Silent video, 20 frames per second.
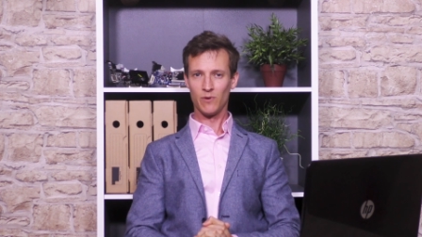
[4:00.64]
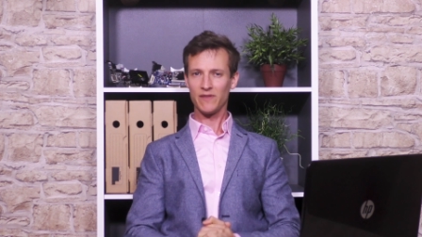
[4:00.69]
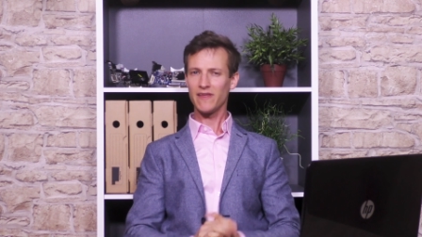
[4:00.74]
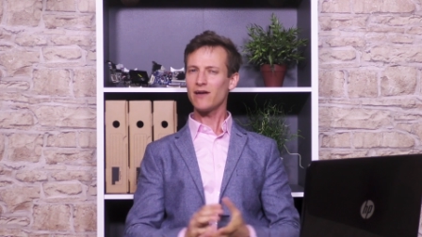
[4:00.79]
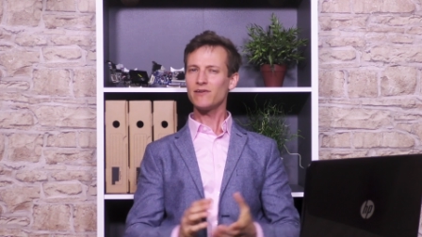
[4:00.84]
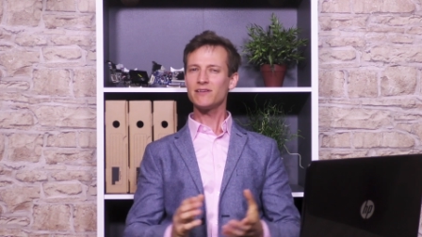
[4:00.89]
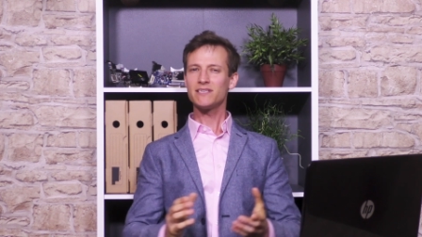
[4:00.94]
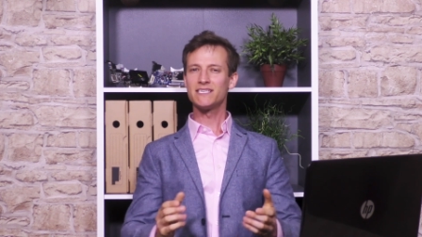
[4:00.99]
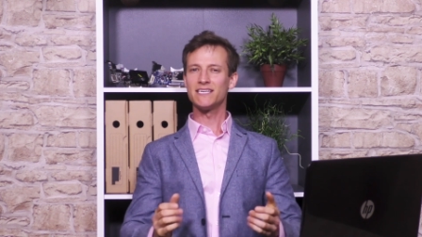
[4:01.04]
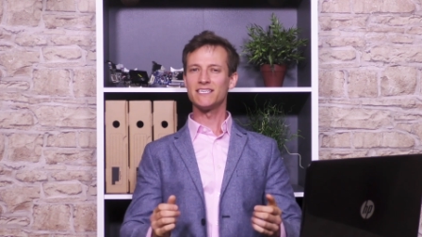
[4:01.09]

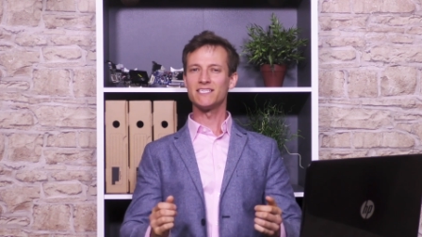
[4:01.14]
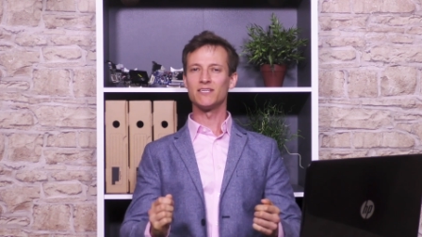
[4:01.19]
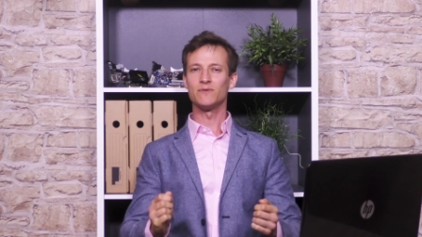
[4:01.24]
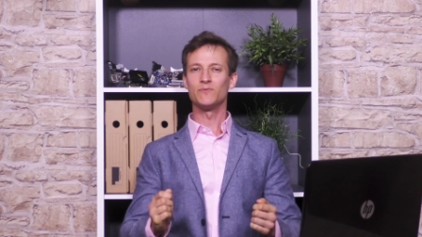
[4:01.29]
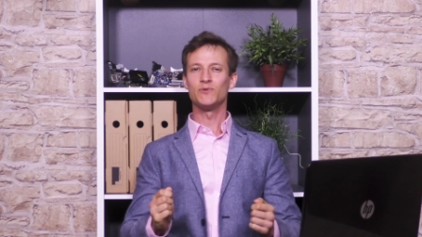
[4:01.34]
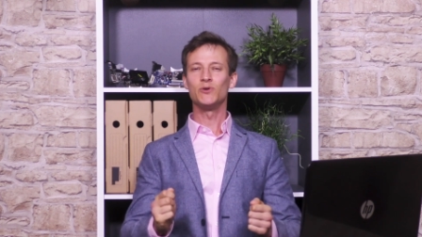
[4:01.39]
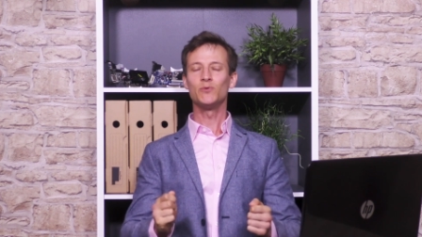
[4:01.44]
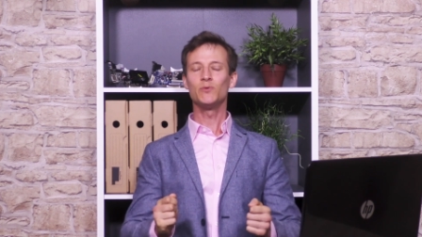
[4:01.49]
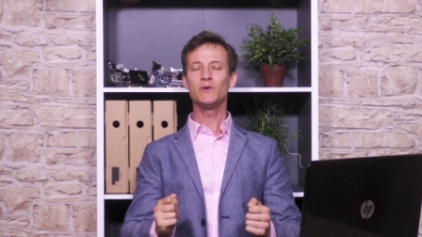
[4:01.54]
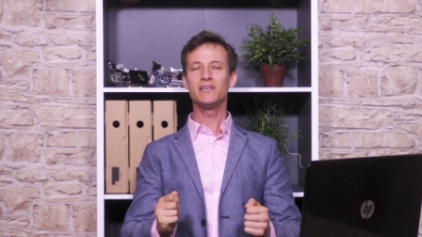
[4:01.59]
Without a
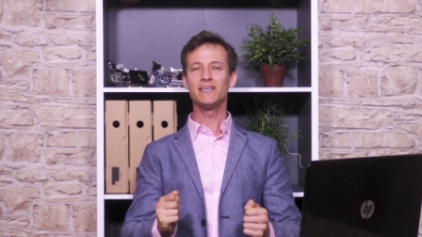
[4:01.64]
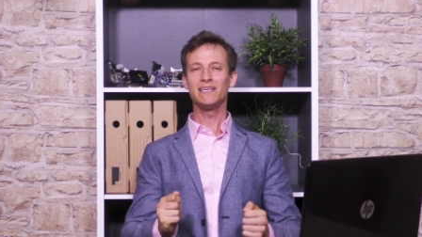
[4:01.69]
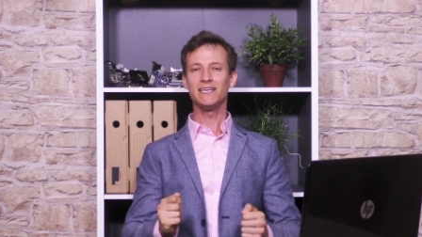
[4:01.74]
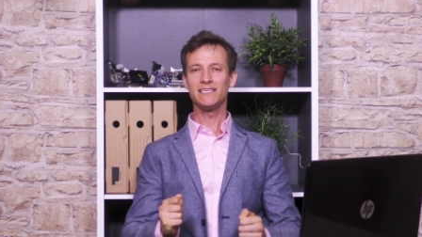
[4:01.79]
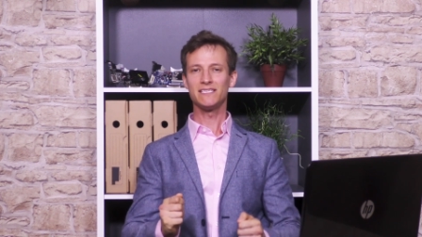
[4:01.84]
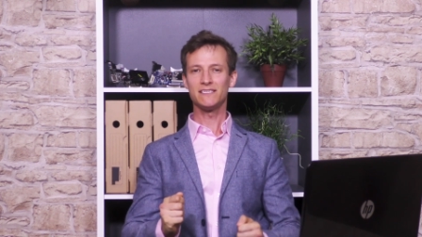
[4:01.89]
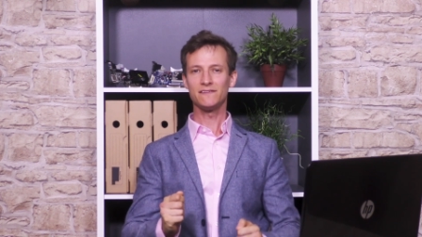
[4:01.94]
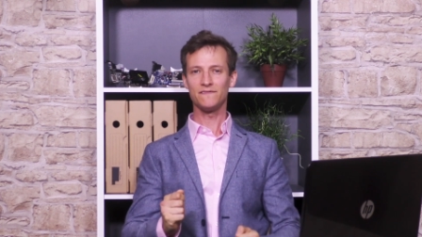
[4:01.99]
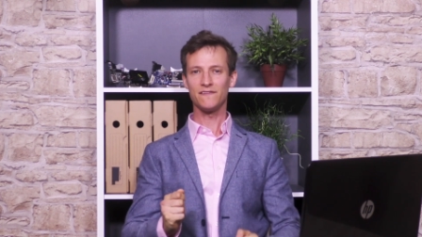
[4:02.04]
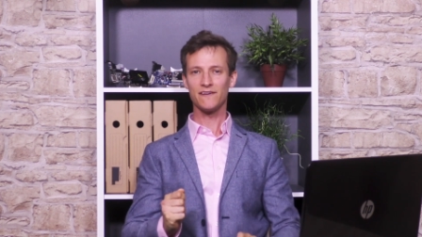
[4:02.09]
system, you would
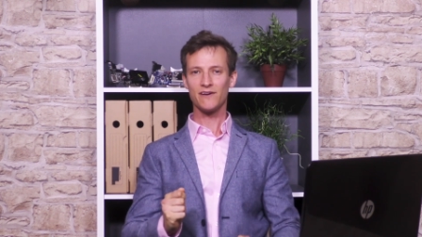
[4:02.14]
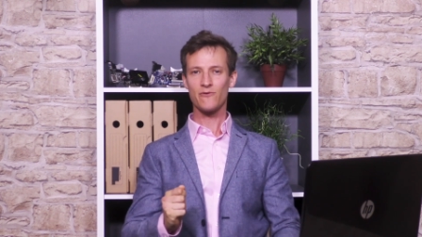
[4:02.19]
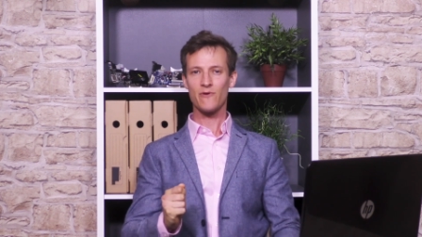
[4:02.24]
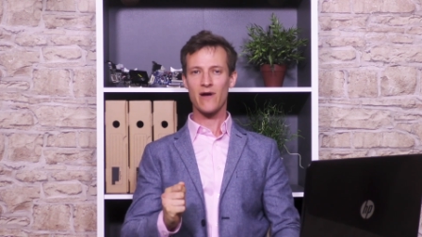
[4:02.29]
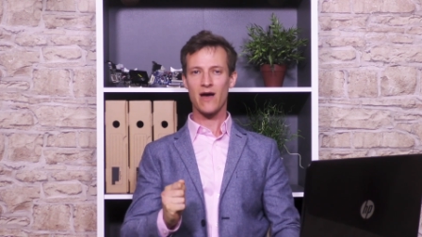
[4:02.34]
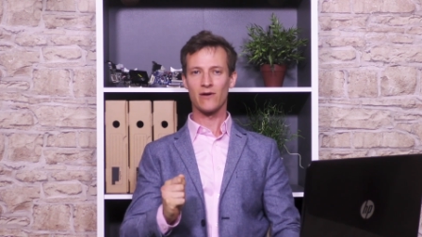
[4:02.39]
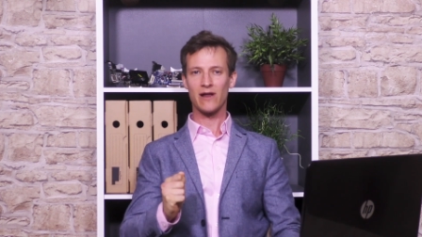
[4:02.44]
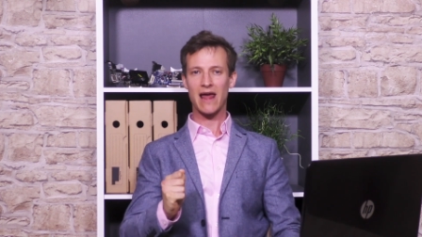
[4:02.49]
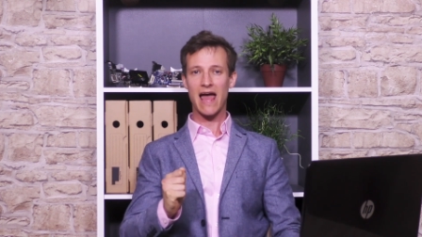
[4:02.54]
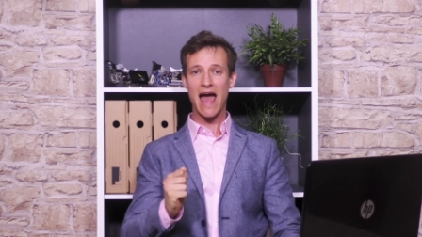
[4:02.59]
need to figure
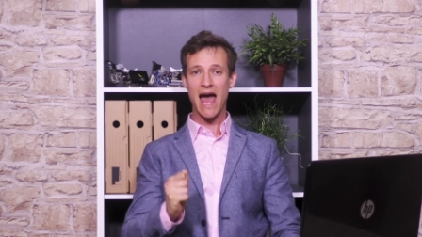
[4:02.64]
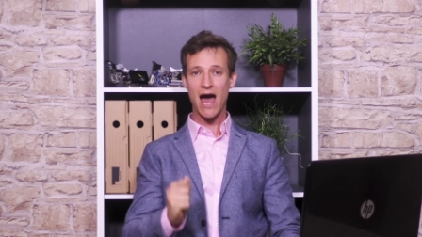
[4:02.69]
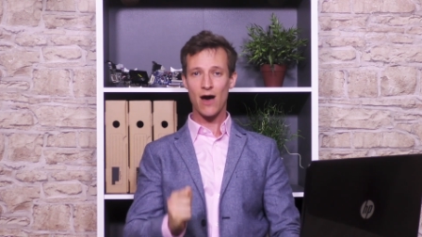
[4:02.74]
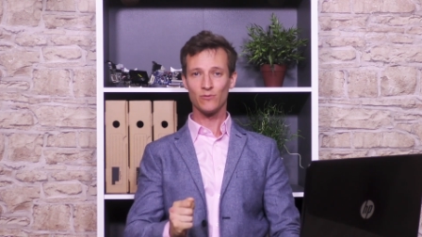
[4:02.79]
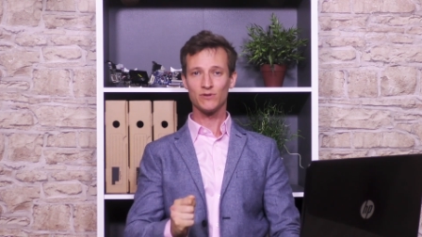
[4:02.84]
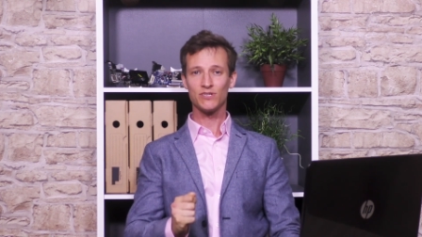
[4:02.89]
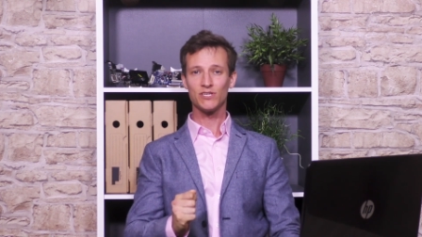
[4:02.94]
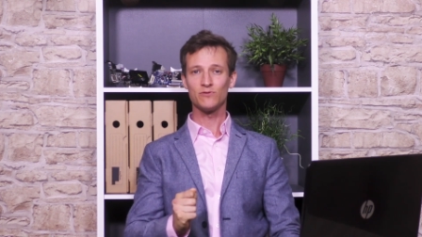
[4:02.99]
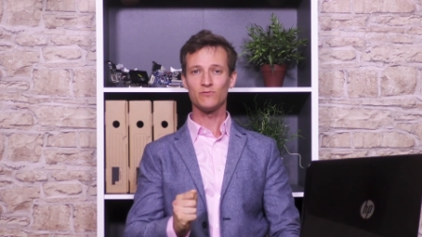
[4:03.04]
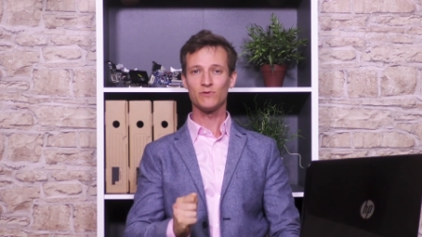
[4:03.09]
out
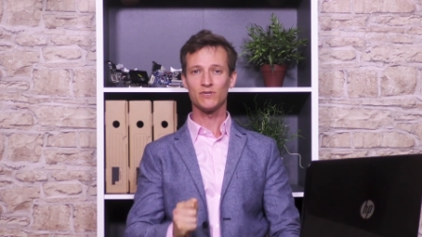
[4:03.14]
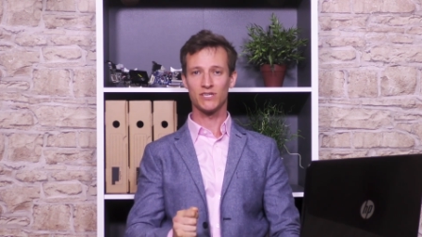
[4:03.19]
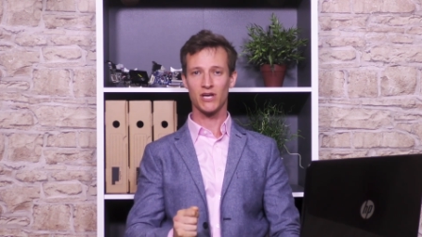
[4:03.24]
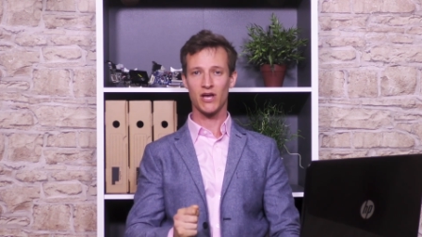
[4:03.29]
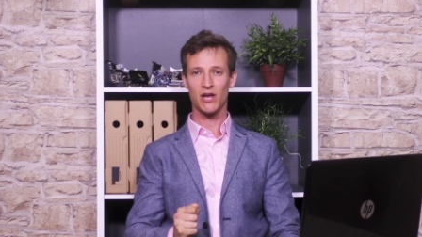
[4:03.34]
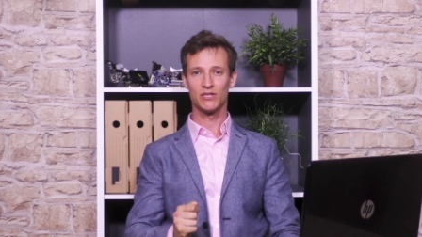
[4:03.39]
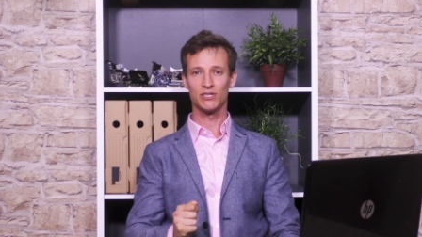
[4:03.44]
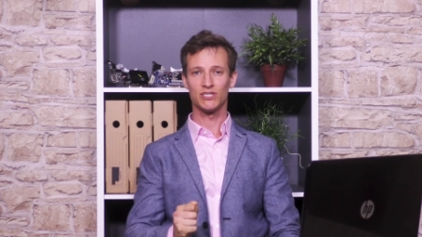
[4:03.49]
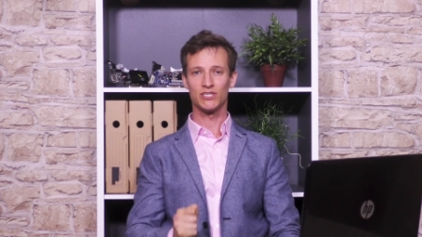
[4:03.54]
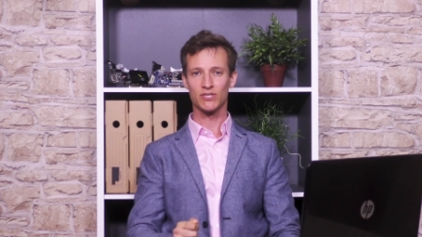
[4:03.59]
how to
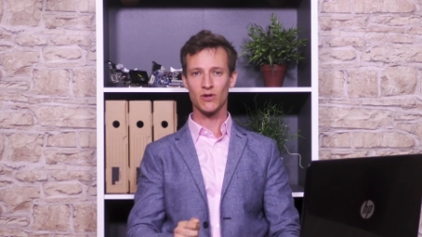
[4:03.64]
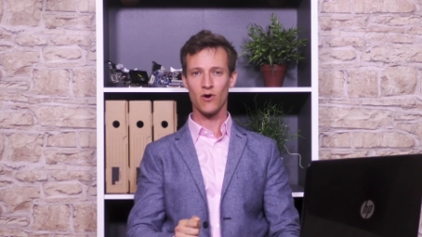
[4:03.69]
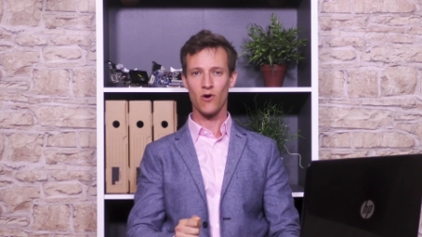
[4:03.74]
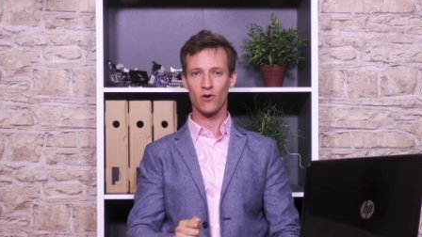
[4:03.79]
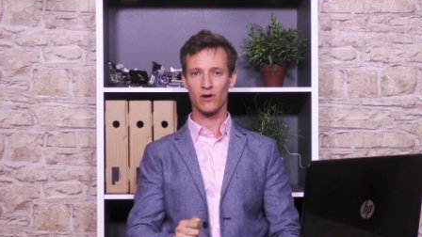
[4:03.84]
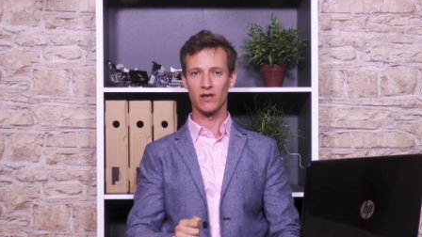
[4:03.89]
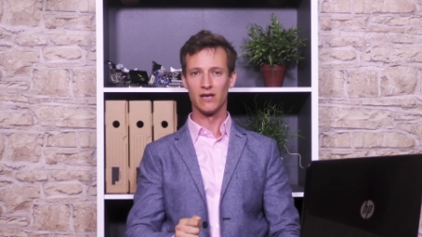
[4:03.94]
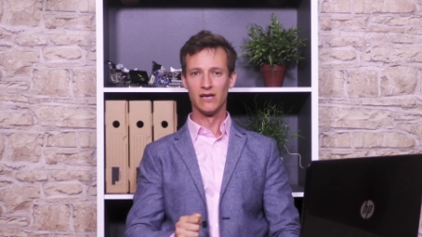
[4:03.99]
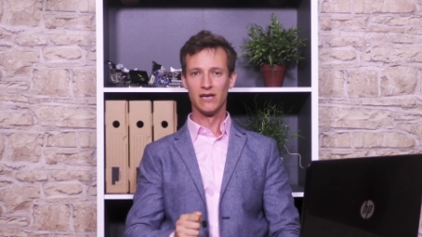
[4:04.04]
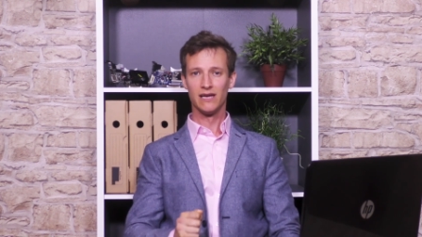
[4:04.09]
return
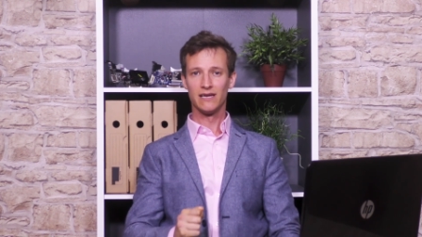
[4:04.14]
stock,